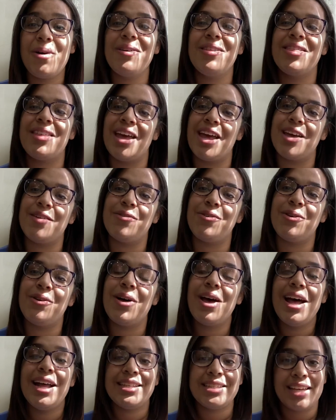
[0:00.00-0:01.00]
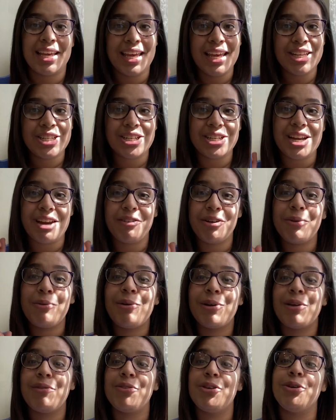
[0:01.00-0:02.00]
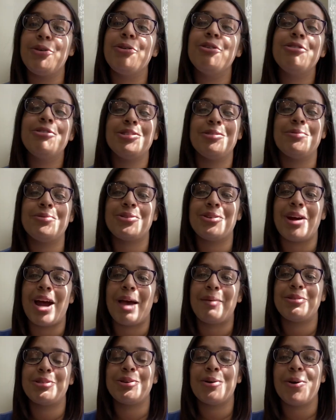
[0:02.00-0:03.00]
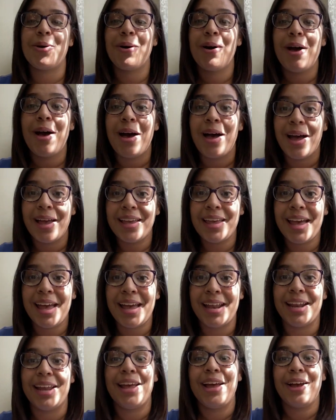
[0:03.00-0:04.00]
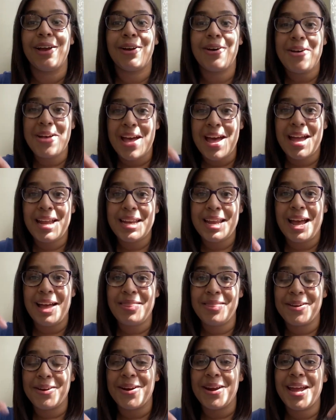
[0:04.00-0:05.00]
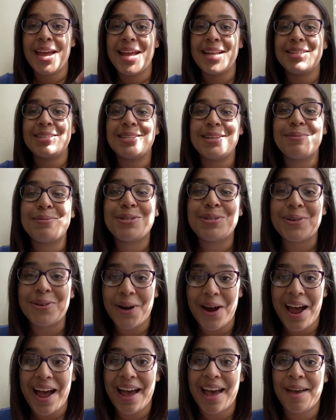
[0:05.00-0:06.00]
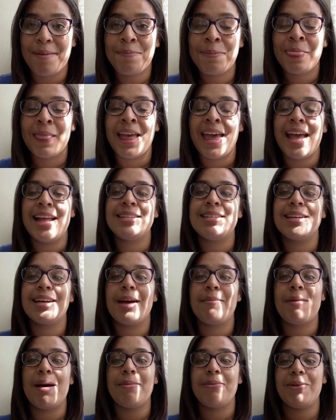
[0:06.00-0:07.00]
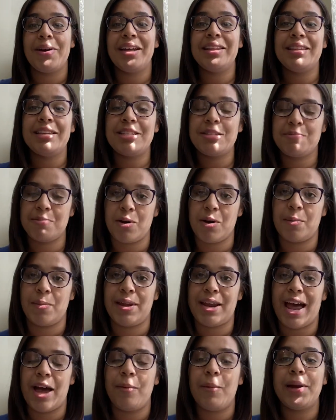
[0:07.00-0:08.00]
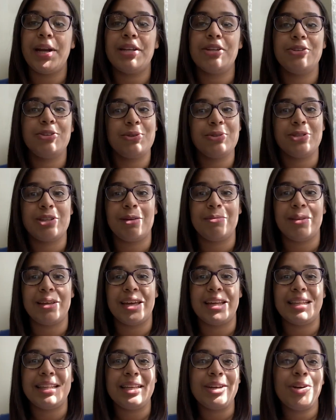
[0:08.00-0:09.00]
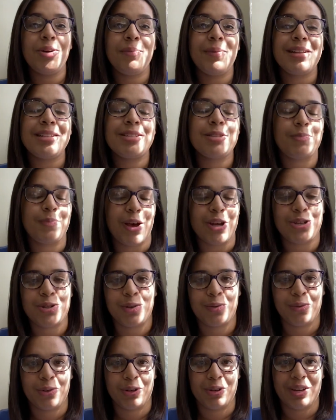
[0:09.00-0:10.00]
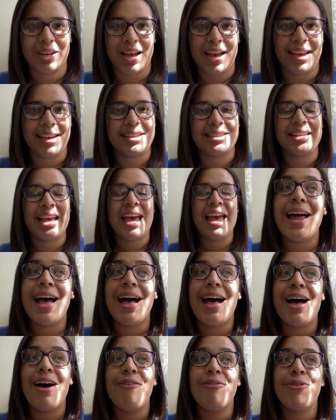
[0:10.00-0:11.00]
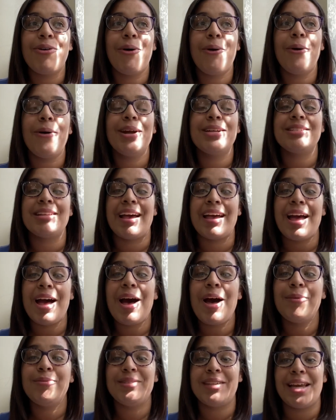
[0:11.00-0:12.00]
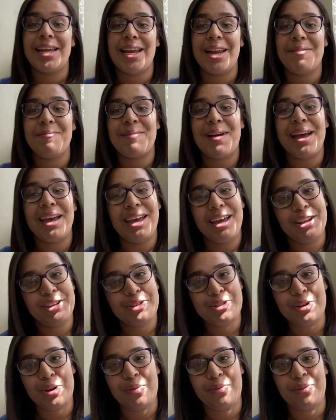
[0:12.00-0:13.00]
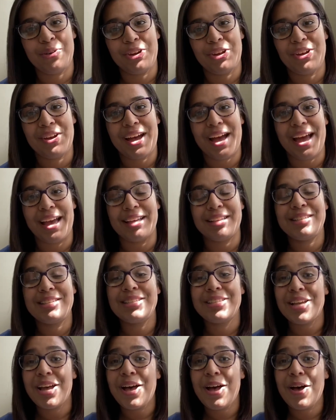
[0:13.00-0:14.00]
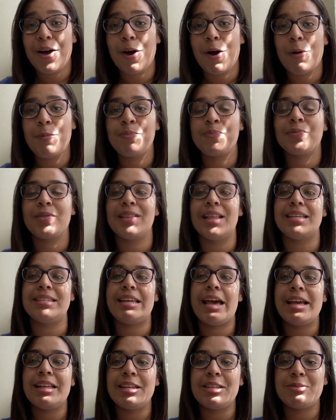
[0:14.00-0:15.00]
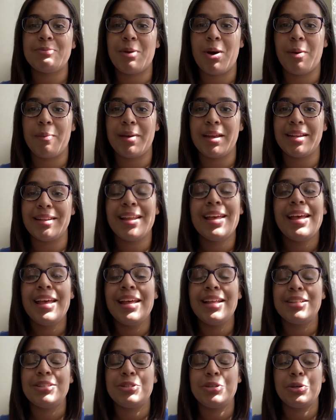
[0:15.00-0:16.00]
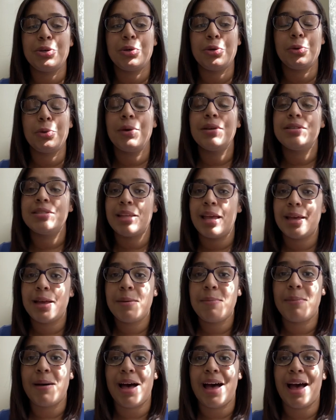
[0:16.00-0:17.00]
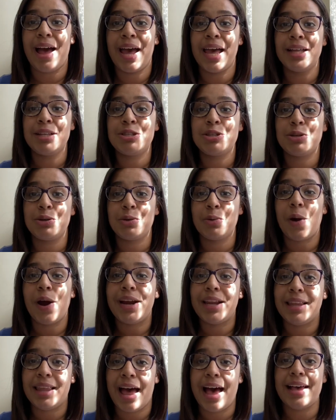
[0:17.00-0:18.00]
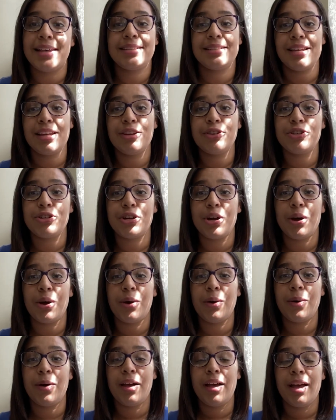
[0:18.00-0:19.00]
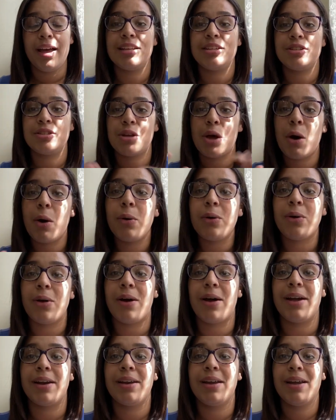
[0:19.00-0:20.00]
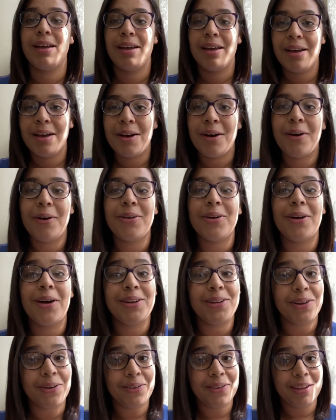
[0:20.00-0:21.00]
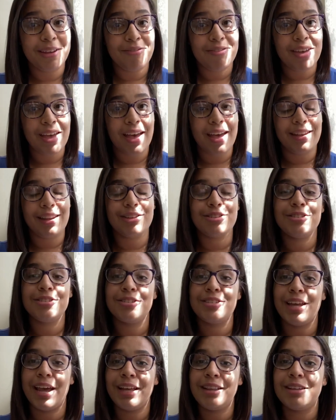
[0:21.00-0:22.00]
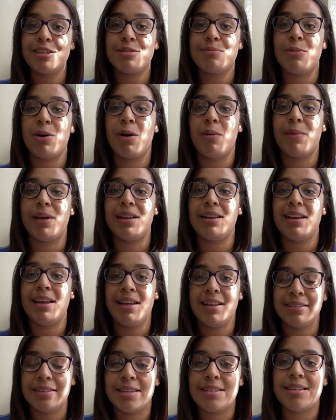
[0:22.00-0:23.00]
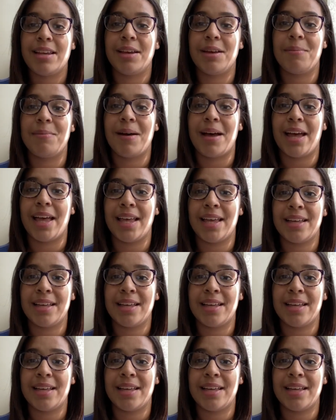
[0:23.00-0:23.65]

thankful to each and every one of you who subscribe. So again, go ahead down there and subscribe. And to commemorate this moment, I wanted to do something a little bit special for you guys. Of course, I updated my intro for you guys. So let's take this moment to say goodbye to our last intro. Let's just hold on, don't leave yet. Let's just take this moment to say goodbye.